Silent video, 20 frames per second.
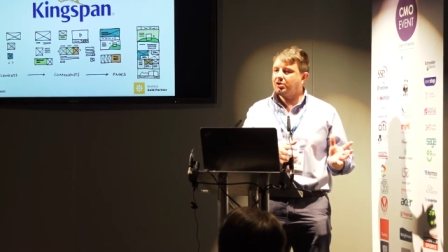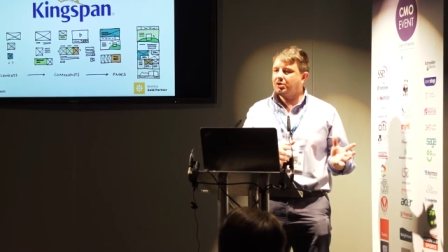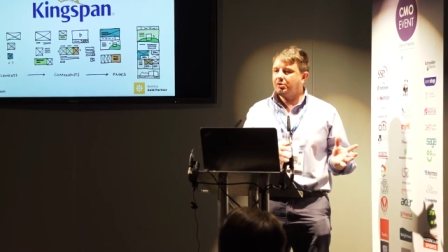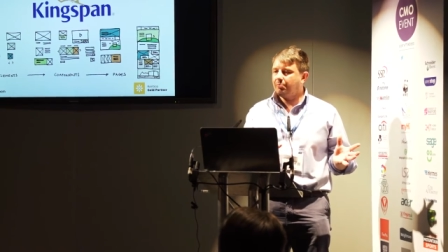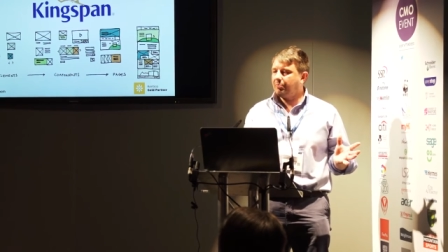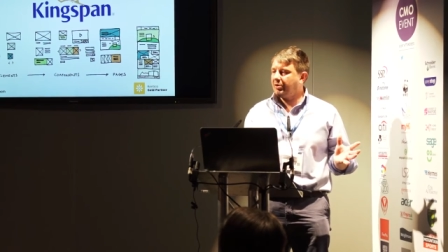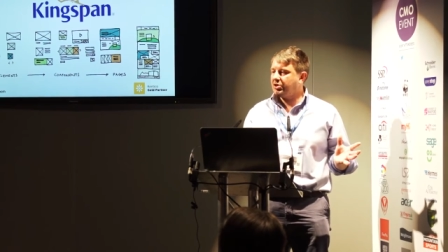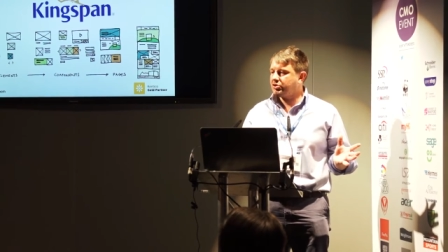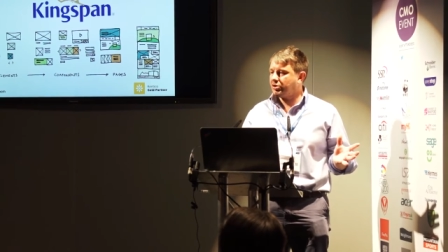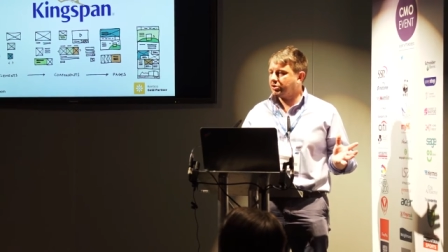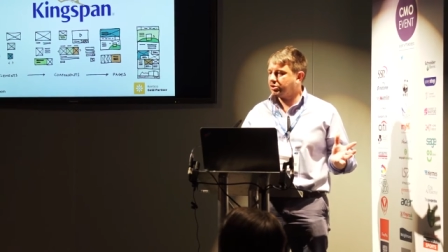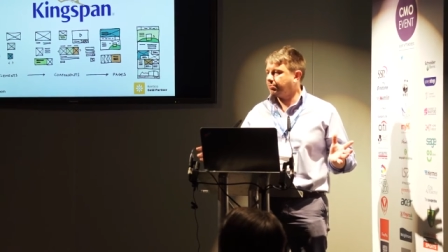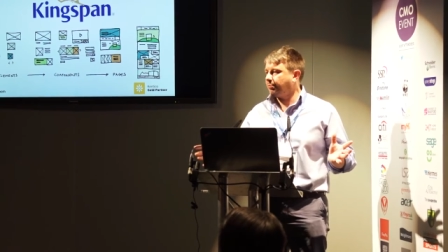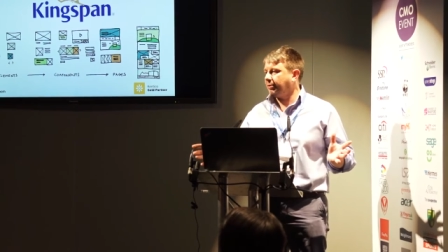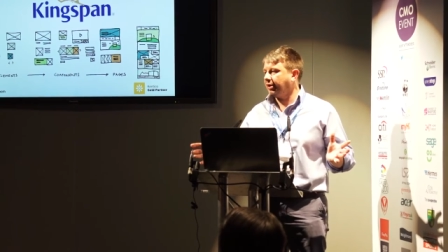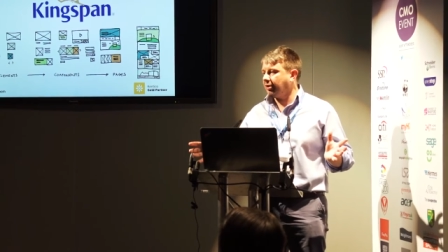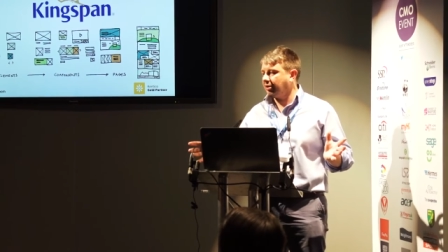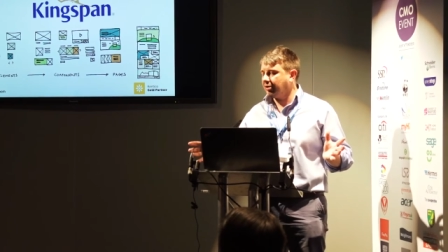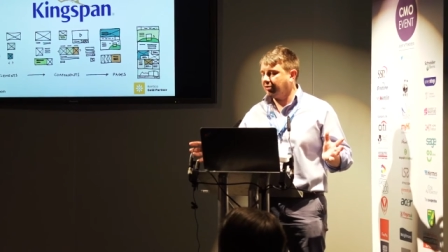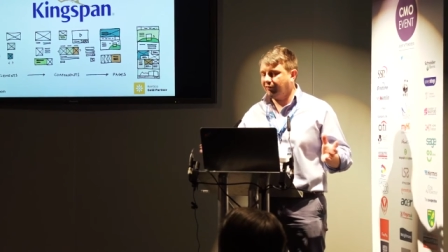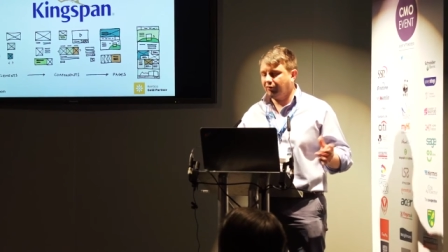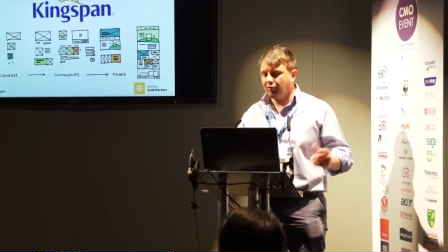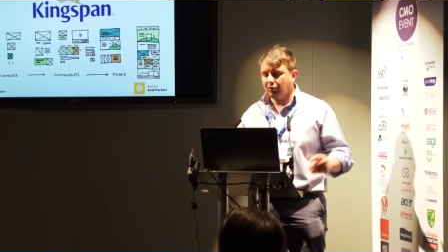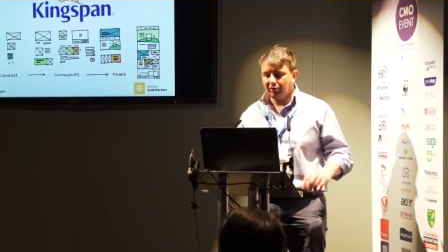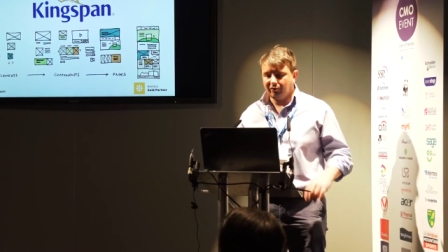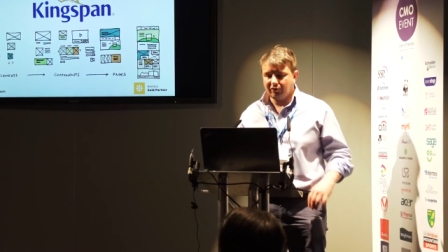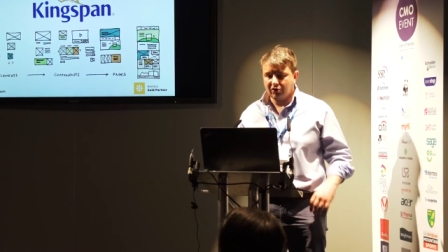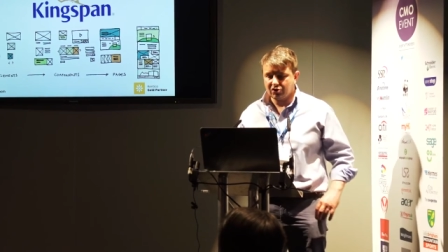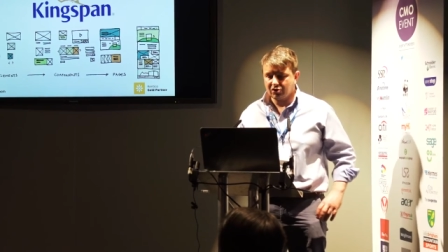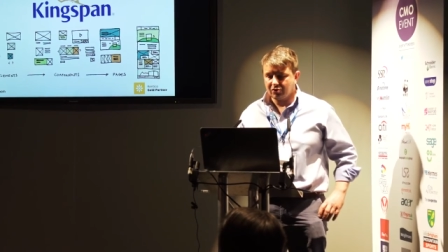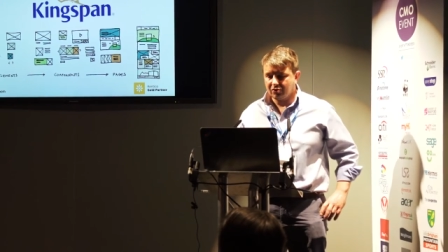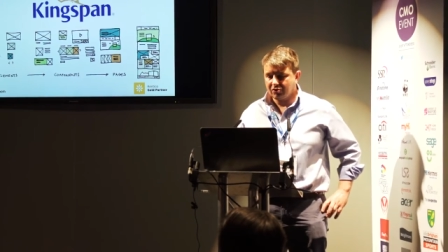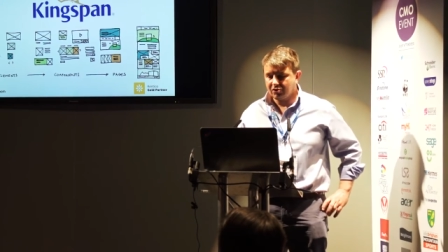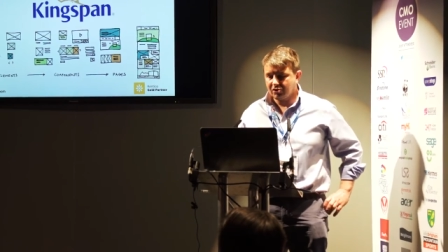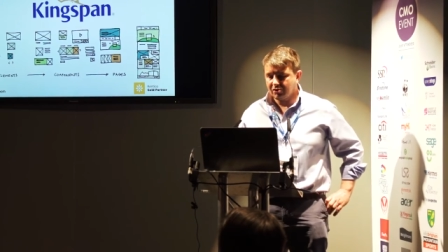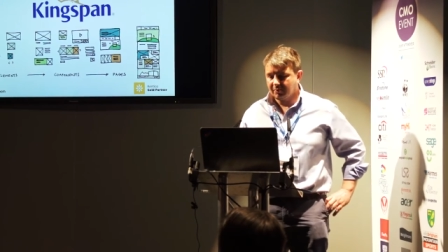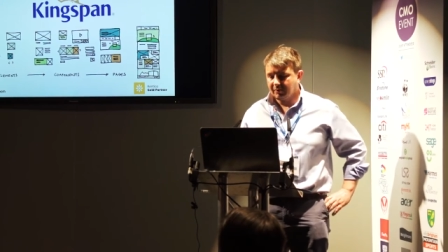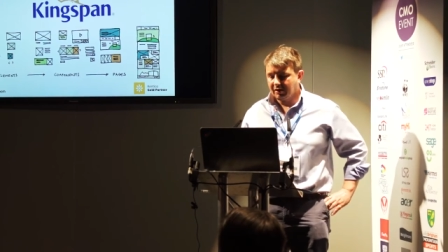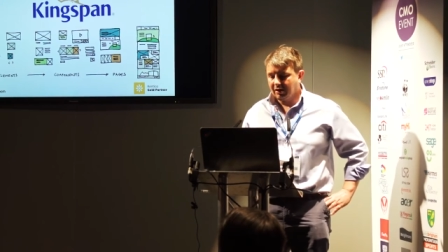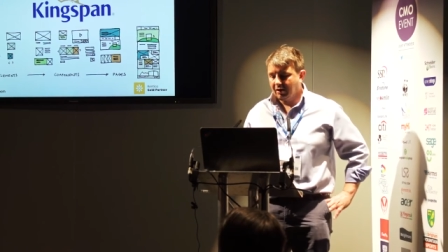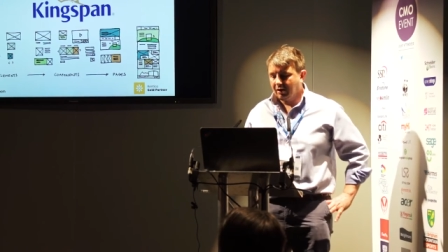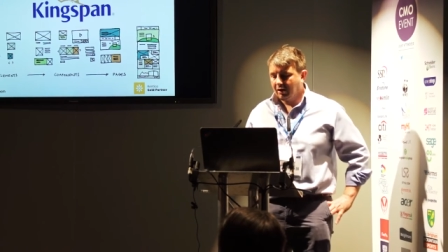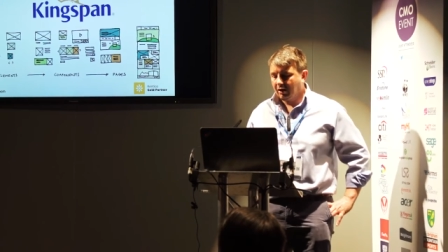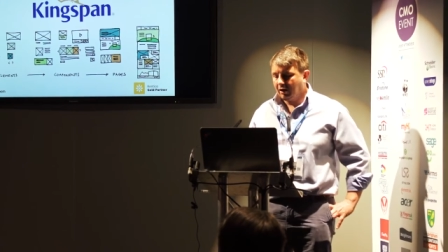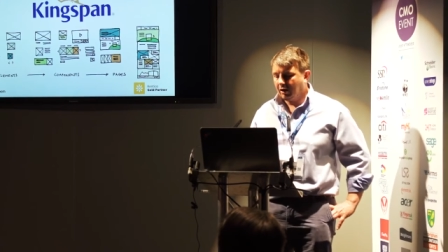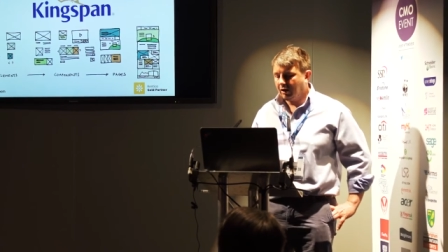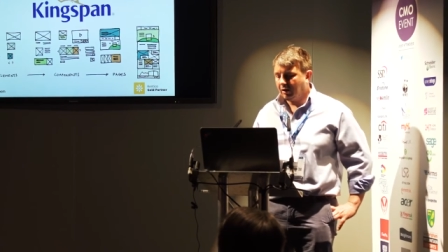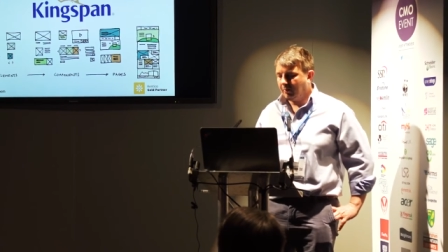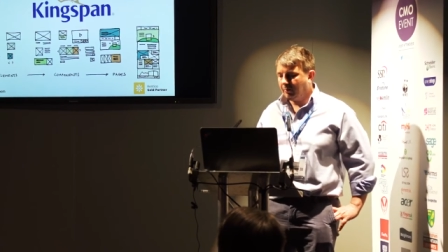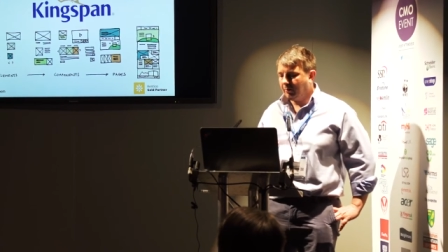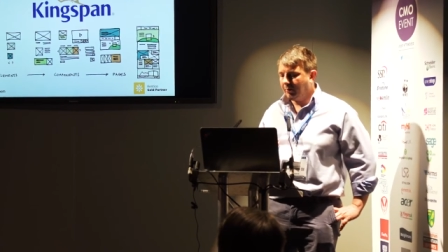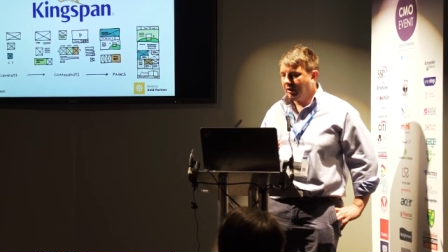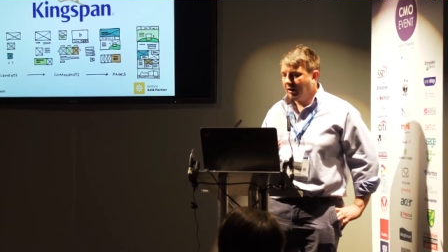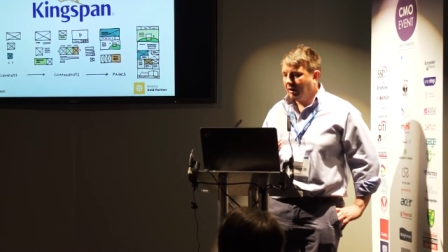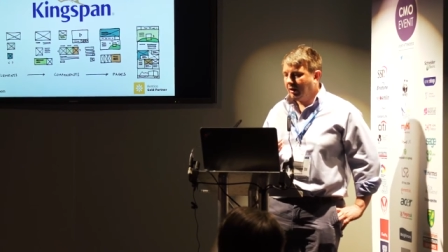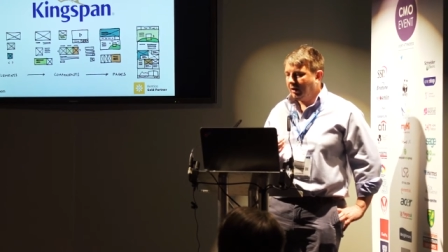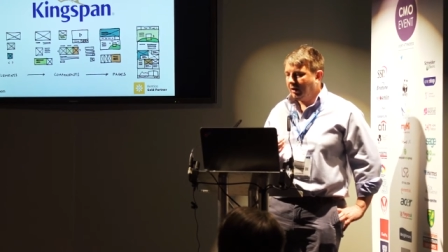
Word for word: They're basically split into four divisions. Um,